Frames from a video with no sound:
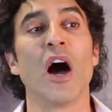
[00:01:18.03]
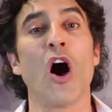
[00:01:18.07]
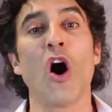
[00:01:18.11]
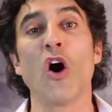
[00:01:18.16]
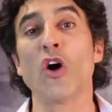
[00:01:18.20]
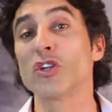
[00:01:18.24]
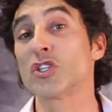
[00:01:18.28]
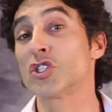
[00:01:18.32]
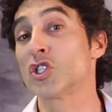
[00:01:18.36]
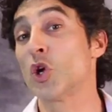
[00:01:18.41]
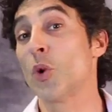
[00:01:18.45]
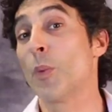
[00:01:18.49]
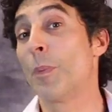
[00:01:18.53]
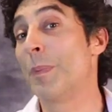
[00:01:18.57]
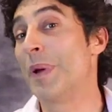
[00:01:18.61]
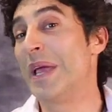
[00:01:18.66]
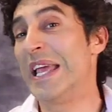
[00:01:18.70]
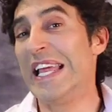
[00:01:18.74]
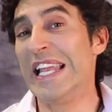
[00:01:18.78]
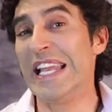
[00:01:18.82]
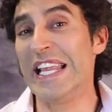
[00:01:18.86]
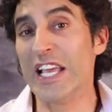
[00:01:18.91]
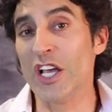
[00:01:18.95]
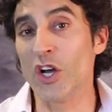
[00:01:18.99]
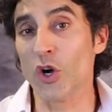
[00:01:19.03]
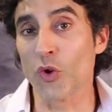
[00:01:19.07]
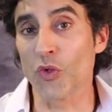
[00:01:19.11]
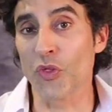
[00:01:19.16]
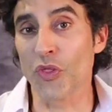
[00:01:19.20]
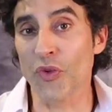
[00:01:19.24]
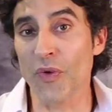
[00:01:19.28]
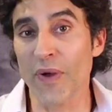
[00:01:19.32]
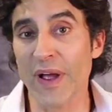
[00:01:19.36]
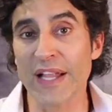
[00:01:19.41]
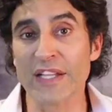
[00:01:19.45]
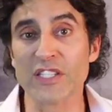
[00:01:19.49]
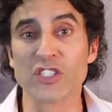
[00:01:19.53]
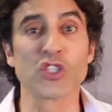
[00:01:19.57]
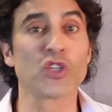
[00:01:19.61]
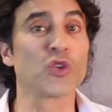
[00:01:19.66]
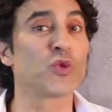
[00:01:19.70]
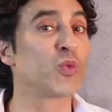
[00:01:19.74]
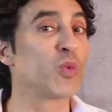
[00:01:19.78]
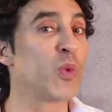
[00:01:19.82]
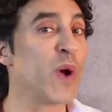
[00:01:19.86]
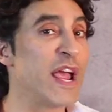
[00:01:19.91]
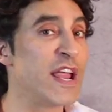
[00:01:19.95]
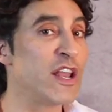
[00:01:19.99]
Also P D O threads,
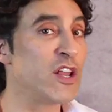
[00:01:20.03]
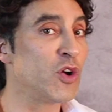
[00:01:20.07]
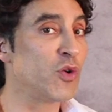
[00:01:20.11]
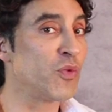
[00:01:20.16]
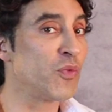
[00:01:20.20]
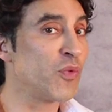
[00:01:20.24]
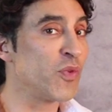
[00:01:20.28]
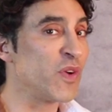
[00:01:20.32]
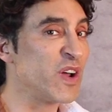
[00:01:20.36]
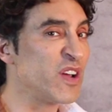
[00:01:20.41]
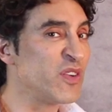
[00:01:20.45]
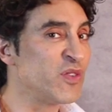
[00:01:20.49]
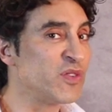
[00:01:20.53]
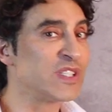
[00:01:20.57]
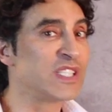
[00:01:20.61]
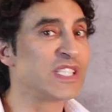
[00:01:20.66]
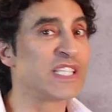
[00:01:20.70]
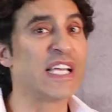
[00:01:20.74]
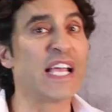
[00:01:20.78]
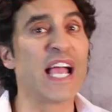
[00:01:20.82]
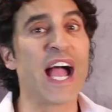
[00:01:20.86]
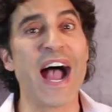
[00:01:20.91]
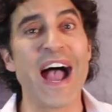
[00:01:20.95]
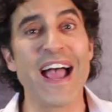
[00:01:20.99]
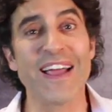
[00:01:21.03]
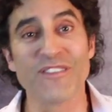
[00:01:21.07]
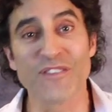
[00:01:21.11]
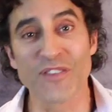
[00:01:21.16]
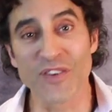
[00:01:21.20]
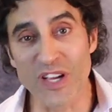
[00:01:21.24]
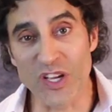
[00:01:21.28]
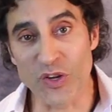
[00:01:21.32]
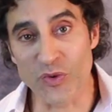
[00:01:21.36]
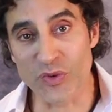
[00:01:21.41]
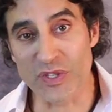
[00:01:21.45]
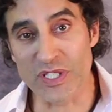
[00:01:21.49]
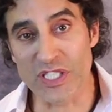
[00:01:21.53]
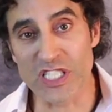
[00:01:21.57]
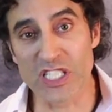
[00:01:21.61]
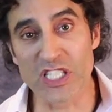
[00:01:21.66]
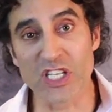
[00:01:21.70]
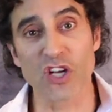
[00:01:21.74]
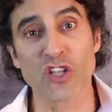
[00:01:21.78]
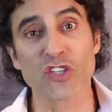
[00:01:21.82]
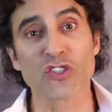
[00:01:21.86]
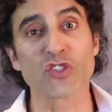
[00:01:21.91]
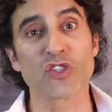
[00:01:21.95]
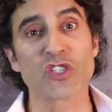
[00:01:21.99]
radio frequency, high frequency
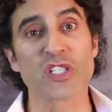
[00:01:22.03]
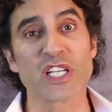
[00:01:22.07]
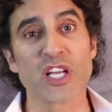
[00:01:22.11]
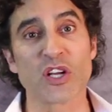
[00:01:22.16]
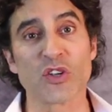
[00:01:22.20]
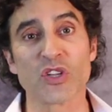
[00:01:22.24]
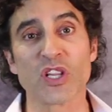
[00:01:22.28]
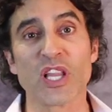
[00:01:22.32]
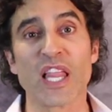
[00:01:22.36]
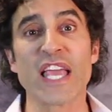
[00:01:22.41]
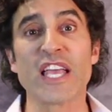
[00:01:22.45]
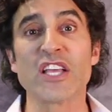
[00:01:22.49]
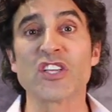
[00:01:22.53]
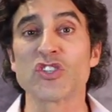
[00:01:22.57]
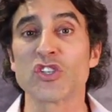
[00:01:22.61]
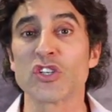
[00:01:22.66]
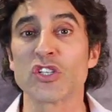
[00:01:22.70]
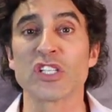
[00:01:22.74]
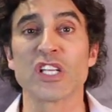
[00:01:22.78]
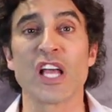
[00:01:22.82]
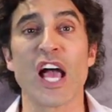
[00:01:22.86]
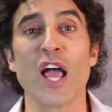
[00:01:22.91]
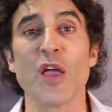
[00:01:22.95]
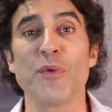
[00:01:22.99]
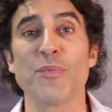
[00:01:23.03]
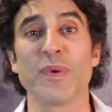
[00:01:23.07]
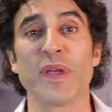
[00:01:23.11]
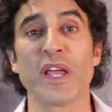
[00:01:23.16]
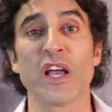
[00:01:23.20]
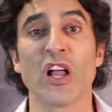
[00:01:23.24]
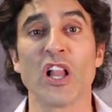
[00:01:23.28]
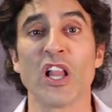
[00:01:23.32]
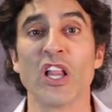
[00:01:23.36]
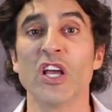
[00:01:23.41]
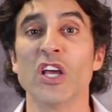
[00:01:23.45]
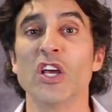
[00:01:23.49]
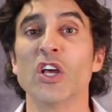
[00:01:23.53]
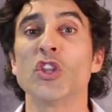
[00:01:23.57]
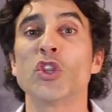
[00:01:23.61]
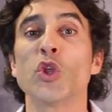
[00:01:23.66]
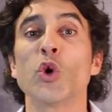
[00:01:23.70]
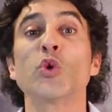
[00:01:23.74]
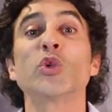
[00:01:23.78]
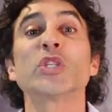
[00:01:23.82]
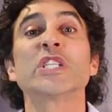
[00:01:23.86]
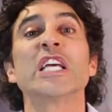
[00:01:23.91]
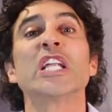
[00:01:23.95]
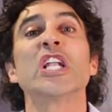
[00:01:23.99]
ultrasound, lasers, I P L.
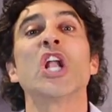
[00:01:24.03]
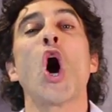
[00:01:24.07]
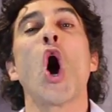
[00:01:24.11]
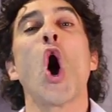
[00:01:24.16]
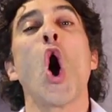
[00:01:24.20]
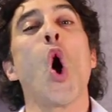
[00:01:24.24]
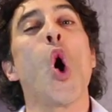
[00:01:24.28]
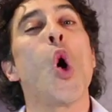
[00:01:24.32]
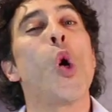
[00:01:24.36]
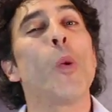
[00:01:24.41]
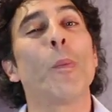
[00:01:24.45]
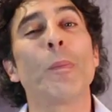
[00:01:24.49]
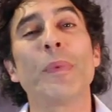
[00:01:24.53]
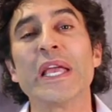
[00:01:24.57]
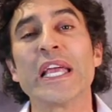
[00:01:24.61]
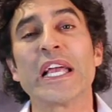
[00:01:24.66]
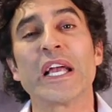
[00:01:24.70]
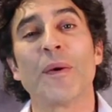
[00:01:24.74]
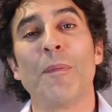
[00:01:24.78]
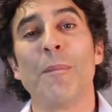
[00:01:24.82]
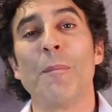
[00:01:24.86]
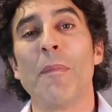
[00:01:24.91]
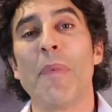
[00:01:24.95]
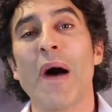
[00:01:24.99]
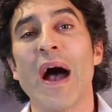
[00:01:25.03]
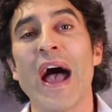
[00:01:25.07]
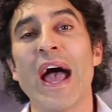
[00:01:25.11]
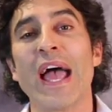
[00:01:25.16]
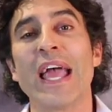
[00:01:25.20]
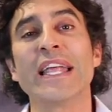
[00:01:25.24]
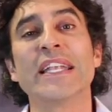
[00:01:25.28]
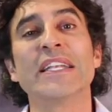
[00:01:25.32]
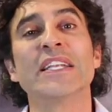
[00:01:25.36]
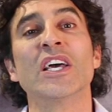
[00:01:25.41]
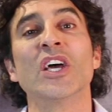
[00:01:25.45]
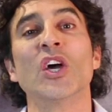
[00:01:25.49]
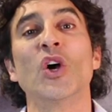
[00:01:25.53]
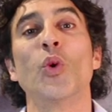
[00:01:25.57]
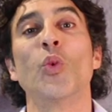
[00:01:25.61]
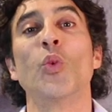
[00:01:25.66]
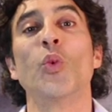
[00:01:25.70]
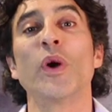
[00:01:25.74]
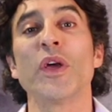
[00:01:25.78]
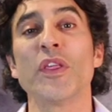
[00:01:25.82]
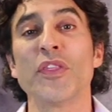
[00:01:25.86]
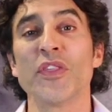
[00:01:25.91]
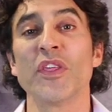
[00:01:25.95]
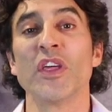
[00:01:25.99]
Those can all be combined
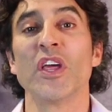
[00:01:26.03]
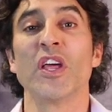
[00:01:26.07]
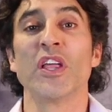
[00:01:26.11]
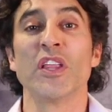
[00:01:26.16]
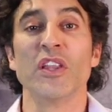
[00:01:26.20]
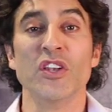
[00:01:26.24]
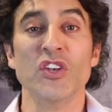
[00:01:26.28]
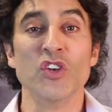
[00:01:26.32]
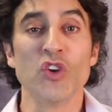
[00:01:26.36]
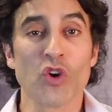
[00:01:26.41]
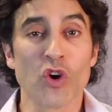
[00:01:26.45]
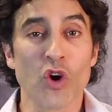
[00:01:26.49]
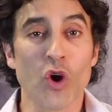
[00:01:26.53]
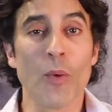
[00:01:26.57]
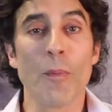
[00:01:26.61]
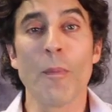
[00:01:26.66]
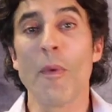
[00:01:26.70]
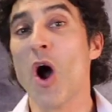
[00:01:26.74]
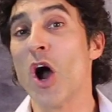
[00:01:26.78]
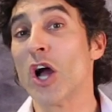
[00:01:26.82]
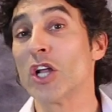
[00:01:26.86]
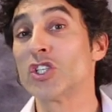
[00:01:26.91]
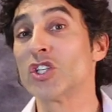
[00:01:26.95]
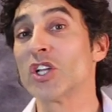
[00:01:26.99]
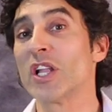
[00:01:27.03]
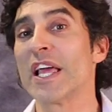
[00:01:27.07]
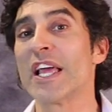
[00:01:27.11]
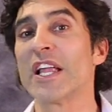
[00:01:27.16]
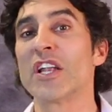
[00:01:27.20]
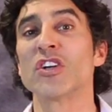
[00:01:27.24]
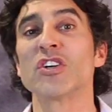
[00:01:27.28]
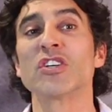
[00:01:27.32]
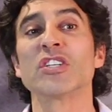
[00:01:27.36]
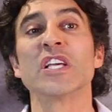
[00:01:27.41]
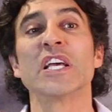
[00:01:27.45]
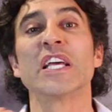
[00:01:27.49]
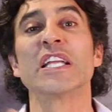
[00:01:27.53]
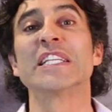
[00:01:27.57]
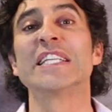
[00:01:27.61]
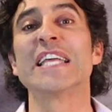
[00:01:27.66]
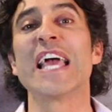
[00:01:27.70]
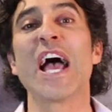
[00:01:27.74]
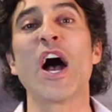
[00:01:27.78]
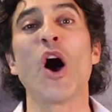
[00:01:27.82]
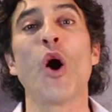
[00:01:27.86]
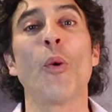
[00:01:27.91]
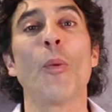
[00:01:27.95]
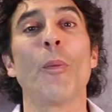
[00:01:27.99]
with neuromodulators
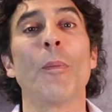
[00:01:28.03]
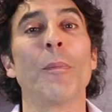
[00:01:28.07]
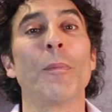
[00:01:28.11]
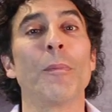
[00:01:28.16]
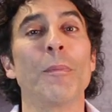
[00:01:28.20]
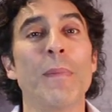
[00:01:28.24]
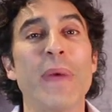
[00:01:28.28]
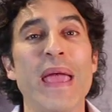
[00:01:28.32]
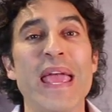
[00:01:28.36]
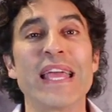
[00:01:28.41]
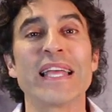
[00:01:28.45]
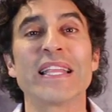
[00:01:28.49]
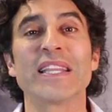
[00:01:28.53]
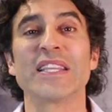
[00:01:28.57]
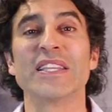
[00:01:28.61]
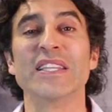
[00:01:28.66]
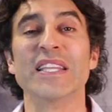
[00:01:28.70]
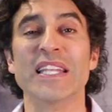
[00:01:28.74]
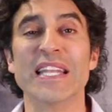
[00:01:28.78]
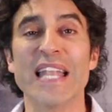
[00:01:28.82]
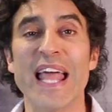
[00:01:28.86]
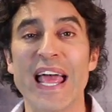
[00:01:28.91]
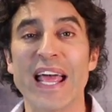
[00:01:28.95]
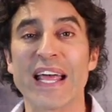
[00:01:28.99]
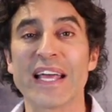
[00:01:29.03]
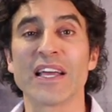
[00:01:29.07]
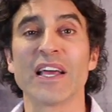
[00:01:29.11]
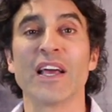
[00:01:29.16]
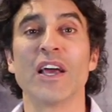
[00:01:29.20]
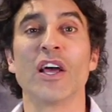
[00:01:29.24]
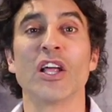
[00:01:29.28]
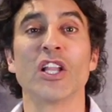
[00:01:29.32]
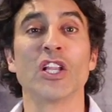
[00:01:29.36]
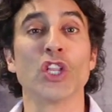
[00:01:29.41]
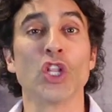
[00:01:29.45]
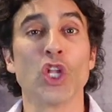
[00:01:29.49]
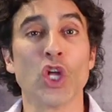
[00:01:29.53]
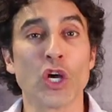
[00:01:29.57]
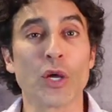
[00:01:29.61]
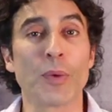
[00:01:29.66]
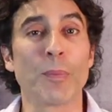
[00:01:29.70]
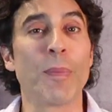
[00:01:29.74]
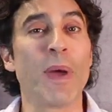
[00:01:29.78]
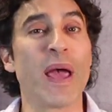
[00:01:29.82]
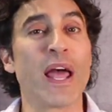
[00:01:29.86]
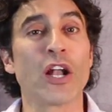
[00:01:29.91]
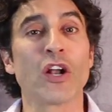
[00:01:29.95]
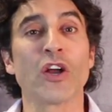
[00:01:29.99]
to help make the neck
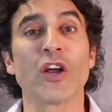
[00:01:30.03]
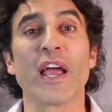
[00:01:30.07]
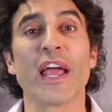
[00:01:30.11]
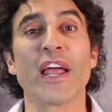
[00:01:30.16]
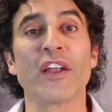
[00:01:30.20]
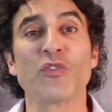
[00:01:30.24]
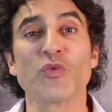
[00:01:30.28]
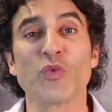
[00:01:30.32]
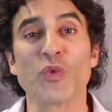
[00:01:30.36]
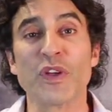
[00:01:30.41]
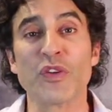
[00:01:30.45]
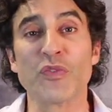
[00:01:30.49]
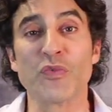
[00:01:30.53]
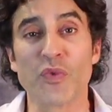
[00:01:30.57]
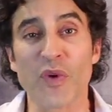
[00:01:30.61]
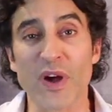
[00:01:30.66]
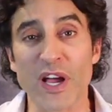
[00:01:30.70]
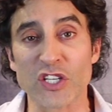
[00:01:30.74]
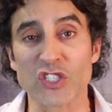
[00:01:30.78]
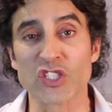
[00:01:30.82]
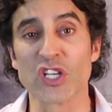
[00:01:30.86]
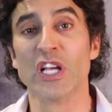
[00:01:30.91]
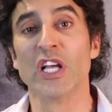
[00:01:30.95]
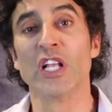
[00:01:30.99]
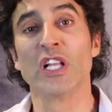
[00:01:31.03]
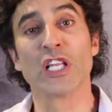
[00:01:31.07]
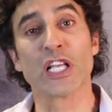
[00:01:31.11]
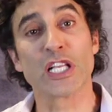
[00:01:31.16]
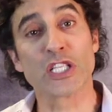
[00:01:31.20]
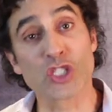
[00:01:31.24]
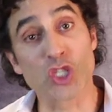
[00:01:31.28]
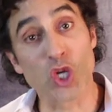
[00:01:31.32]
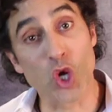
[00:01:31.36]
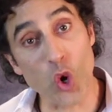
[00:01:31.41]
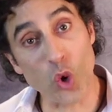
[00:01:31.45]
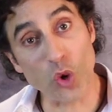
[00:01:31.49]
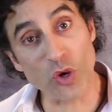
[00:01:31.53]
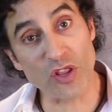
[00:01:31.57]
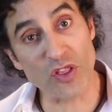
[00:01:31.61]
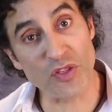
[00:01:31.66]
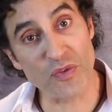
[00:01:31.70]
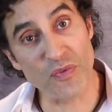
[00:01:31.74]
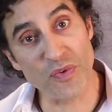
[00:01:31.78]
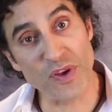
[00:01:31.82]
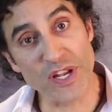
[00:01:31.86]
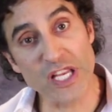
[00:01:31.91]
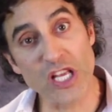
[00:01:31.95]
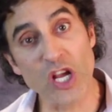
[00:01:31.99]
look better and refresh. Let's go to
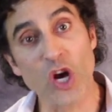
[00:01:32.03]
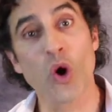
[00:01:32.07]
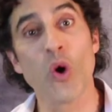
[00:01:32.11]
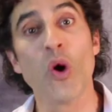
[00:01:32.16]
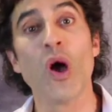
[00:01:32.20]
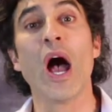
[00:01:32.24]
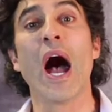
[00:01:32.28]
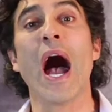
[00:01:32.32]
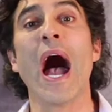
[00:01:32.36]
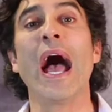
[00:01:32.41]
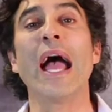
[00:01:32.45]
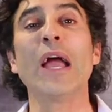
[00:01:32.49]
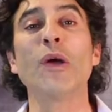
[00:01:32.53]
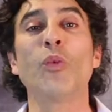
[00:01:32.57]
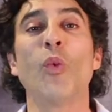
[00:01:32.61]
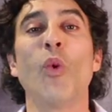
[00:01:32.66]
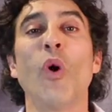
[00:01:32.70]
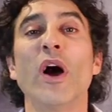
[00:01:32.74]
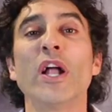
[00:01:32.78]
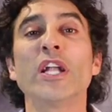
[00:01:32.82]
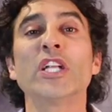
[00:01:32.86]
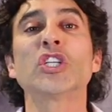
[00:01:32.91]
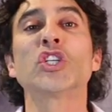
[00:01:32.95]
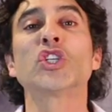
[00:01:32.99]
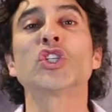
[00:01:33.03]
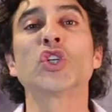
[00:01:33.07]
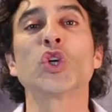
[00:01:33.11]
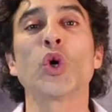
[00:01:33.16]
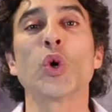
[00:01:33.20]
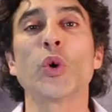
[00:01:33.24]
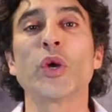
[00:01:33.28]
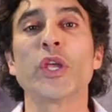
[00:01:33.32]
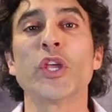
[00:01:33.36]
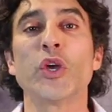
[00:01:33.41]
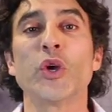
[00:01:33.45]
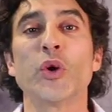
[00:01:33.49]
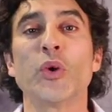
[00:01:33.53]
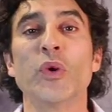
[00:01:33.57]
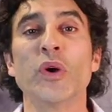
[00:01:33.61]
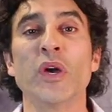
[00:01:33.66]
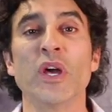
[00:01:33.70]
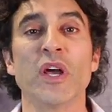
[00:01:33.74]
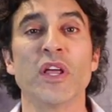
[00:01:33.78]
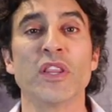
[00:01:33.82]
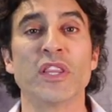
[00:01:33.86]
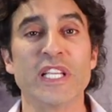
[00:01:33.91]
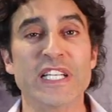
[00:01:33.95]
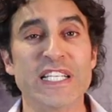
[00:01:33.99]
the video. I want to show you
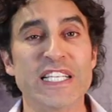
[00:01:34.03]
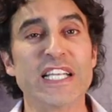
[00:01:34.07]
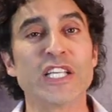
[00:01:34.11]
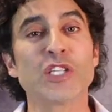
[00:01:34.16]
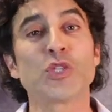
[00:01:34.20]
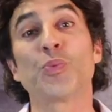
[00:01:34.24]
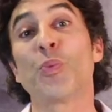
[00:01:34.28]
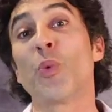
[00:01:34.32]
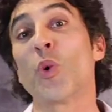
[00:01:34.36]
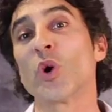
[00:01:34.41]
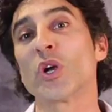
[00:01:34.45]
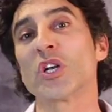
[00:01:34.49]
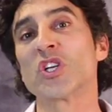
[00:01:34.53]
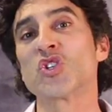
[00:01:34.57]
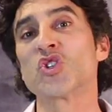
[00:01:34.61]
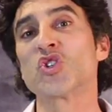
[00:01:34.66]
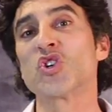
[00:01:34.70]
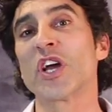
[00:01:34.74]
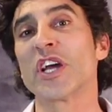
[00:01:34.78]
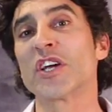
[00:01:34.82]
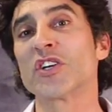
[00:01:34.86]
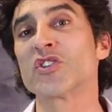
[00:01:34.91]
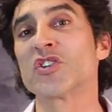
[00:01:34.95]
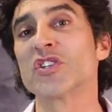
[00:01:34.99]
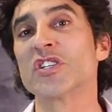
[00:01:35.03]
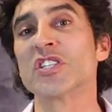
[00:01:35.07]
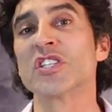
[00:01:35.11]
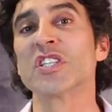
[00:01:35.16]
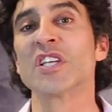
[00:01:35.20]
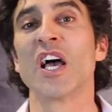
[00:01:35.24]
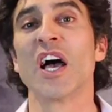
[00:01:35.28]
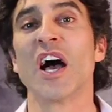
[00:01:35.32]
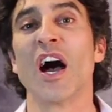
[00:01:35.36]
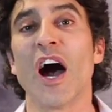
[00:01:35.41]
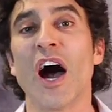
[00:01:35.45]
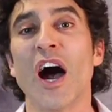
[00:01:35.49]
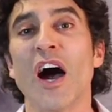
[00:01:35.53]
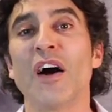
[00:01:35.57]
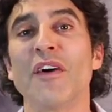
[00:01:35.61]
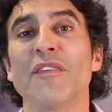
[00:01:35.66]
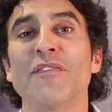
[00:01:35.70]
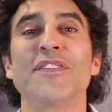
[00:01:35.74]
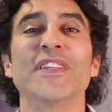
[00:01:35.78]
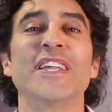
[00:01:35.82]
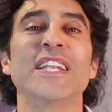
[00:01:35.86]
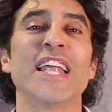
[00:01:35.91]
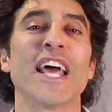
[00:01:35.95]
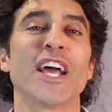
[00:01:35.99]
the Dysport injections
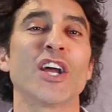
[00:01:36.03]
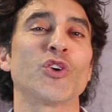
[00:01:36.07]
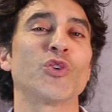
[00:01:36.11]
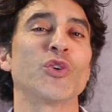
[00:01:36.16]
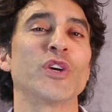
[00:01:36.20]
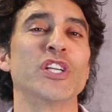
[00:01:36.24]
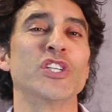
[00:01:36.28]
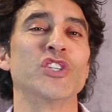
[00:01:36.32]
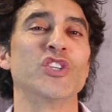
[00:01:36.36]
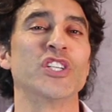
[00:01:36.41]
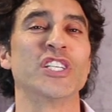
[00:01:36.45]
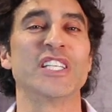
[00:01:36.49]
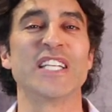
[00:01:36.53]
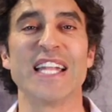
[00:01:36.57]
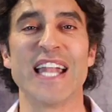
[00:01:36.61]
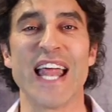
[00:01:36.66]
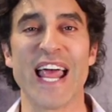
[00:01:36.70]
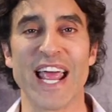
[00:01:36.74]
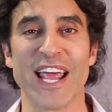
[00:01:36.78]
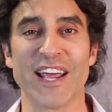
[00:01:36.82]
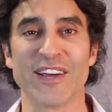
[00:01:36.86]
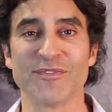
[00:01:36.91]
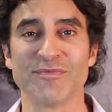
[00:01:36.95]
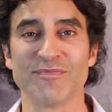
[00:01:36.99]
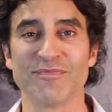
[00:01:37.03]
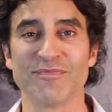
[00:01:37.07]
of the neck region today.